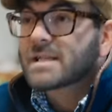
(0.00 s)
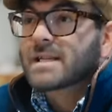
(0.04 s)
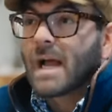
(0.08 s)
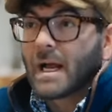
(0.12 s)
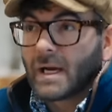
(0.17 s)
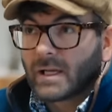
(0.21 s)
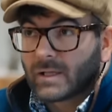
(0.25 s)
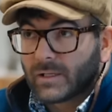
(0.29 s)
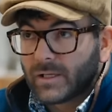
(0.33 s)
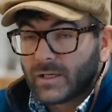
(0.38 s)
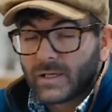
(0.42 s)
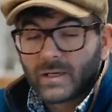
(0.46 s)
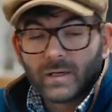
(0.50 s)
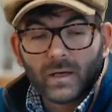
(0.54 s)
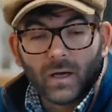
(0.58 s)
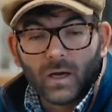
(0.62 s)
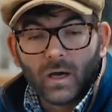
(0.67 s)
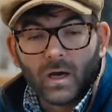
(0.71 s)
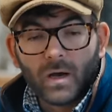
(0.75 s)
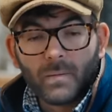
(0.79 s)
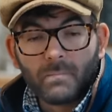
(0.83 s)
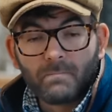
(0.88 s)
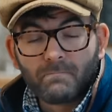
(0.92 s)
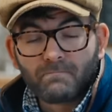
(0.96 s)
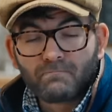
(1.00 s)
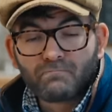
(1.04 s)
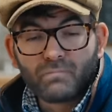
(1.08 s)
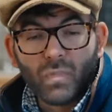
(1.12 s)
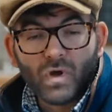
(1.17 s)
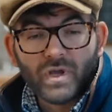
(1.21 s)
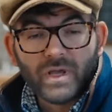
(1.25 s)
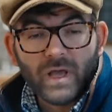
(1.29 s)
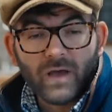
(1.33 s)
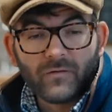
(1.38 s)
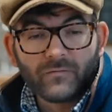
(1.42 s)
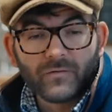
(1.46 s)
Exactly.
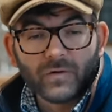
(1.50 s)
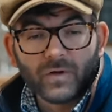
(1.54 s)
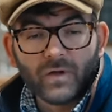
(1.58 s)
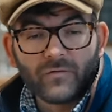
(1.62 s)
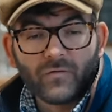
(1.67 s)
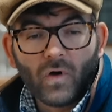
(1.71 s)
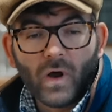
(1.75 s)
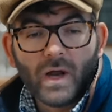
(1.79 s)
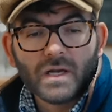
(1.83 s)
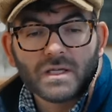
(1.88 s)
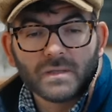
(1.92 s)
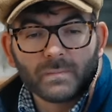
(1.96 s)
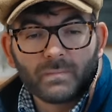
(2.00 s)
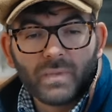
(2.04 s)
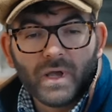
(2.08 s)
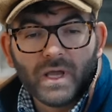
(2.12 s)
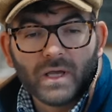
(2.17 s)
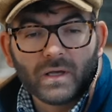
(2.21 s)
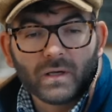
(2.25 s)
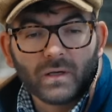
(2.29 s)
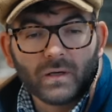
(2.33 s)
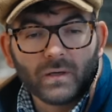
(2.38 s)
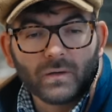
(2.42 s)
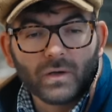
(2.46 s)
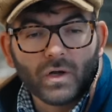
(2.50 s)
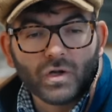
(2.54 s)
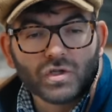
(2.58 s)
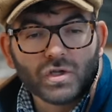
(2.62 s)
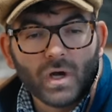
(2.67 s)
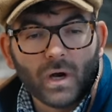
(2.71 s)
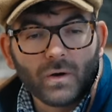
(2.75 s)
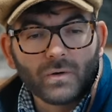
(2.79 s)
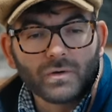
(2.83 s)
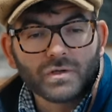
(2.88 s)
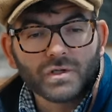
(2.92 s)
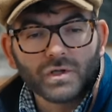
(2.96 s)
But yeah, if I had to pick a
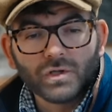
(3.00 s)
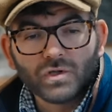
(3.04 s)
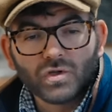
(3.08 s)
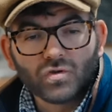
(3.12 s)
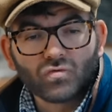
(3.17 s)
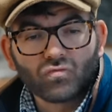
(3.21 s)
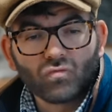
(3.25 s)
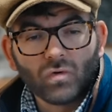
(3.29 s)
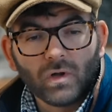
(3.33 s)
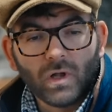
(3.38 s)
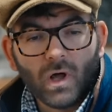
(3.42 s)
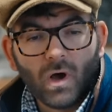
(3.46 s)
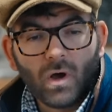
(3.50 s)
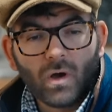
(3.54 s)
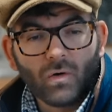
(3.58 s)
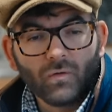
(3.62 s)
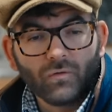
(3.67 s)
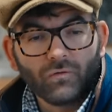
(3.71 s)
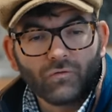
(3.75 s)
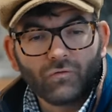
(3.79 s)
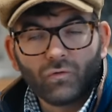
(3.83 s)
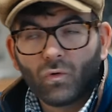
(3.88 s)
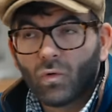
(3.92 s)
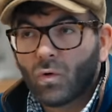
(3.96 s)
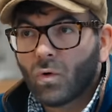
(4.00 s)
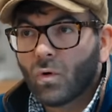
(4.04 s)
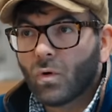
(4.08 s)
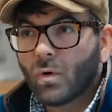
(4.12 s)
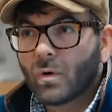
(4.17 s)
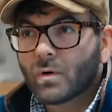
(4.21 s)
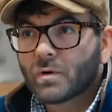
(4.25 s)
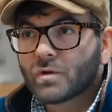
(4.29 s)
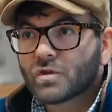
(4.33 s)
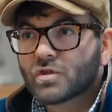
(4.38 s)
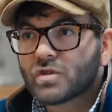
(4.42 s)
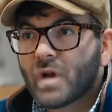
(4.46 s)
choke to just rely on
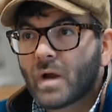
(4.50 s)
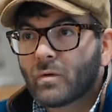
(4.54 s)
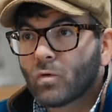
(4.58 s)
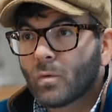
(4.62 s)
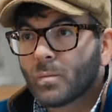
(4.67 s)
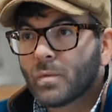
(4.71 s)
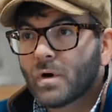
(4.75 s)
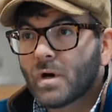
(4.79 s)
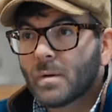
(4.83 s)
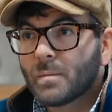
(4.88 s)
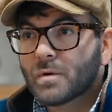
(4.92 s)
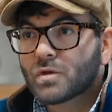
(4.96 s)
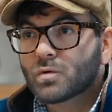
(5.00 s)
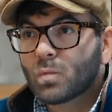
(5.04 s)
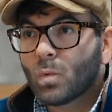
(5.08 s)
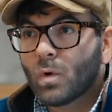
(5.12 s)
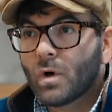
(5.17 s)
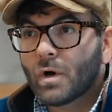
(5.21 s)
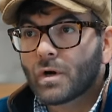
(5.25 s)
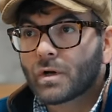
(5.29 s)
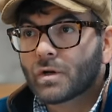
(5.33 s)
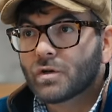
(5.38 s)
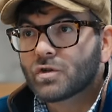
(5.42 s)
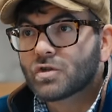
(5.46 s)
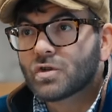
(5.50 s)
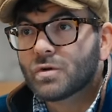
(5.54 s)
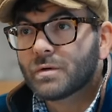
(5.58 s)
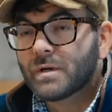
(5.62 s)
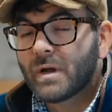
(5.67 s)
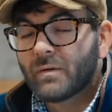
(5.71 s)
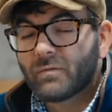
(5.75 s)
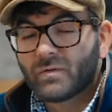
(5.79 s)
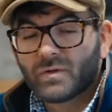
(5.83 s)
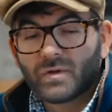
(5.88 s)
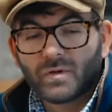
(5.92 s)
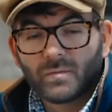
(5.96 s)
for general purpose work and shooting
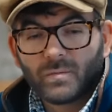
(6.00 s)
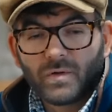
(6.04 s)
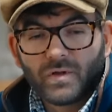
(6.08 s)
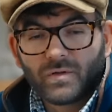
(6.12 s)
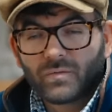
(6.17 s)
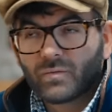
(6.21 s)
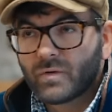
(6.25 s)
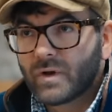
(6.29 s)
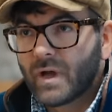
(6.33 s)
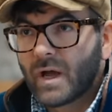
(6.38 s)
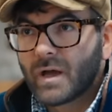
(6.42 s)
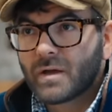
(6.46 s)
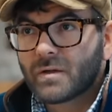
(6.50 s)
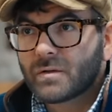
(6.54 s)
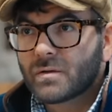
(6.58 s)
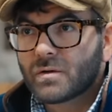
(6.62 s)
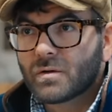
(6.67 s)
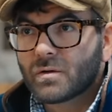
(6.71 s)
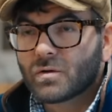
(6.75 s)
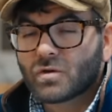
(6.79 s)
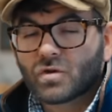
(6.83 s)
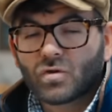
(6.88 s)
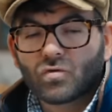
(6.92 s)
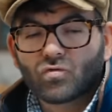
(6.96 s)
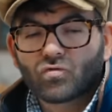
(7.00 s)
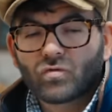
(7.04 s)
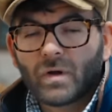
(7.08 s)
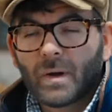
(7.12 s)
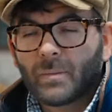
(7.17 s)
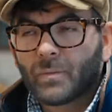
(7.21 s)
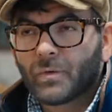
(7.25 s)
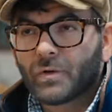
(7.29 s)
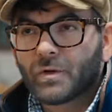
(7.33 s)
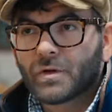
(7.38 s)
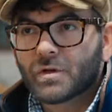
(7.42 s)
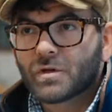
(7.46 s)
everything, it'd be 3/8. You could shoot
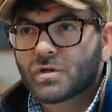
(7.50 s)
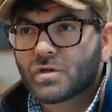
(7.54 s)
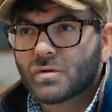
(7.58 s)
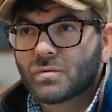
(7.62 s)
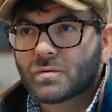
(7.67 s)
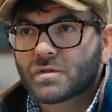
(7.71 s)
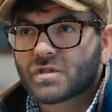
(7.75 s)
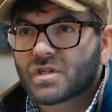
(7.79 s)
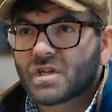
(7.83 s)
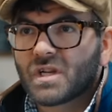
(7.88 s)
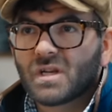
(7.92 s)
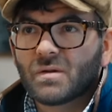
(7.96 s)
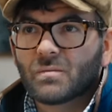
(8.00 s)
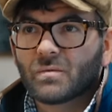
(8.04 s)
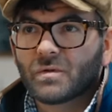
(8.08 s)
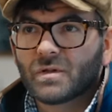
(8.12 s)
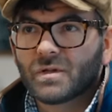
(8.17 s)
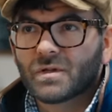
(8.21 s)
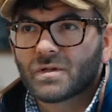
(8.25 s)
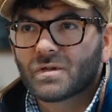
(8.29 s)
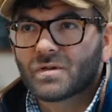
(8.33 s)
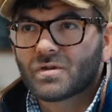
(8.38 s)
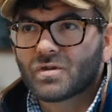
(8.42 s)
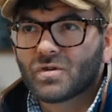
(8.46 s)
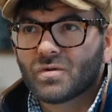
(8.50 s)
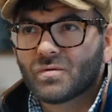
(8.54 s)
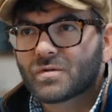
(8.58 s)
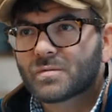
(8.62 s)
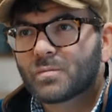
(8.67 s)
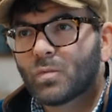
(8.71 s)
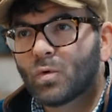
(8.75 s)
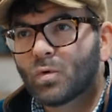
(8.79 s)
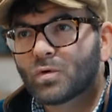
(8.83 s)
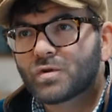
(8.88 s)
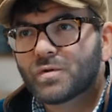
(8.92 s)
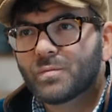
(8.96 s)
trap with it, you shoot skeet with it, you shoot
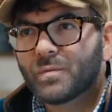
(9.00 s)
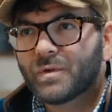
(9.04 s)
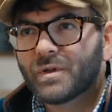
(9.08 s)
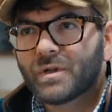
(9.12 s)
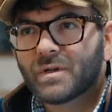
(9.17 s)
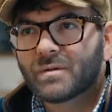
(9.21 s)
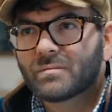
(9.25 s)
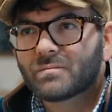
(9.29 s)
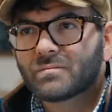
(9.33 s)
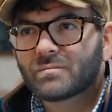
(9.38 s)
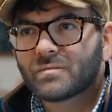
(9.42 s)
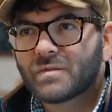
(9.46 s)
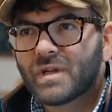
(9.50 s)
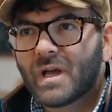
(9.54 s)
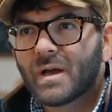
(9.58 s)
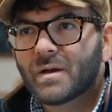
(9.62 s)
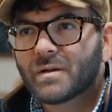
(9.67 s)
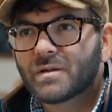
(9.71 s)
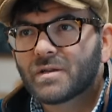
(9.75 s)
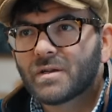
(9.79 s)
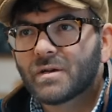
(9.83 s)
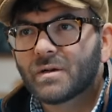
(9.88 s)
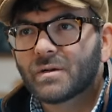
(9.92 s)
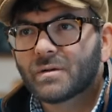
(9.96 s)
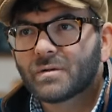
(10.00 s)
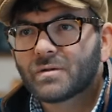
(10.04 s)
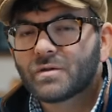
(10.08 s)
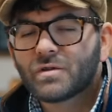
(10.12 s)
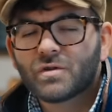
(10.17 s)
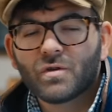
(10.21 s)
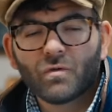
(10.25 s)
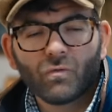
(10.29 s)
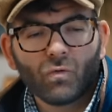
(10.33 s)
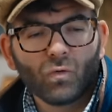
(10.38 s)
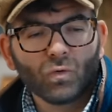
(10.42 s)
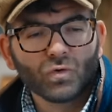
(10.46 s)
sporting with it. Yeah, yeah.
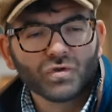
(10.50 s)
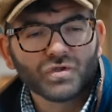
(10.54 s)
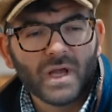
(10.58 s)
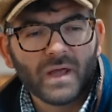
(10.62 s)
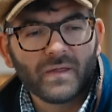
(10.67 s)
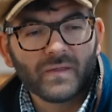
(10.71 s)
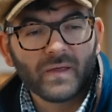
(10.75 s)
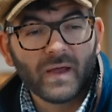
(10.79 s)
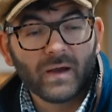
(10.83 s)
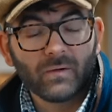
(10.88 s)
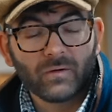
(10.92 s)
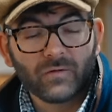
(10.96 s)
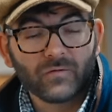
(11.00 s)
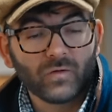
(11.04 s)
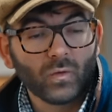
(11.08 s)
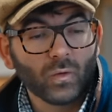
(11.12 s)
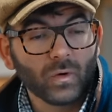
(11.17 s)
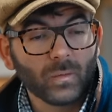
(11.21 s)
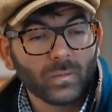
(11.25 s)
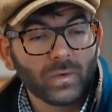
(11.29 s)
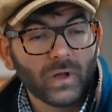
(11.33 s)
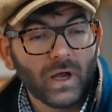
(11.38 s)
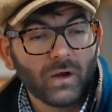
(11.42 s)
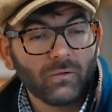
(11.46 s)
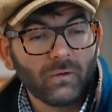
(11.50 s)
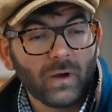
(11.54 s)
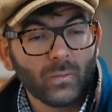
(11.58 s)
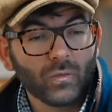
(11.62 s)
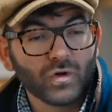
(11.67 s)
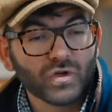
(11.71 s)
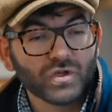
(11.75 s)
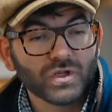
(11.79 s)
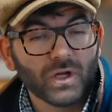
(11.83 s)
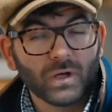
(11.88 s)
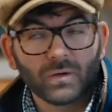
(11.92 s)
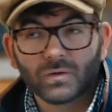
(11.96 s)
You're all set there, and if you want to play around
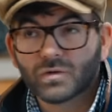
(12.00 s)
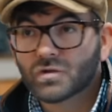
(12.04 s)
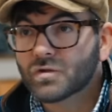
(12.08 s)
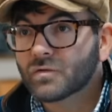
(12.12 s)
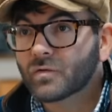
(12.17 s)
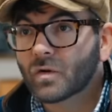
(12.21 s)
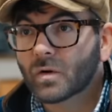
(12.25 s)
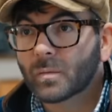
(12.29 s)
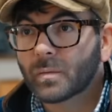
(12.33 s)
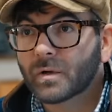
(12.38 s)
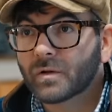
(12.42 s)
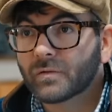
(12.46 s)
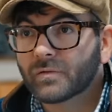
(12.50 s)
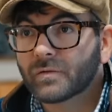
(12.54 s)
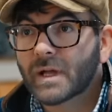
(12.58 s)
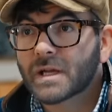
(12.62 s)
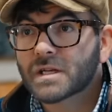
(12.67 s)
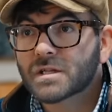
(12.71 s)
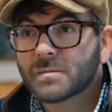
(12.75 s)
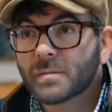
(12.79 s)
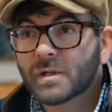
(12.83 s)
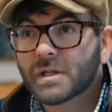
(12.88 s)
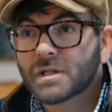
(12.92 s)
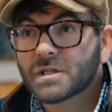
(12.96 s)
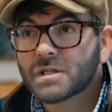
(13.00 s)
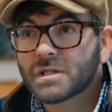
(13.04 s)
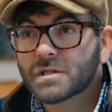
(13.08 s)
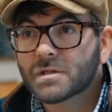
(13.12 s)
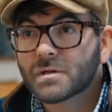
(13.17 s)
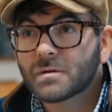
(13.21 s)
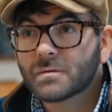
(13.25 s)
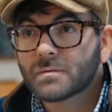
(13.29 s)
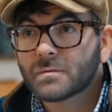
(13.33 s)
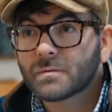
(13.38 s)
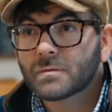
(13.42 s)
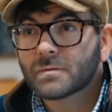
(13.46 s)
with shells, you've got a bit of flexibility
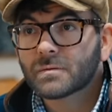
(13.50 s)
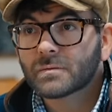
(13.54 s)
too.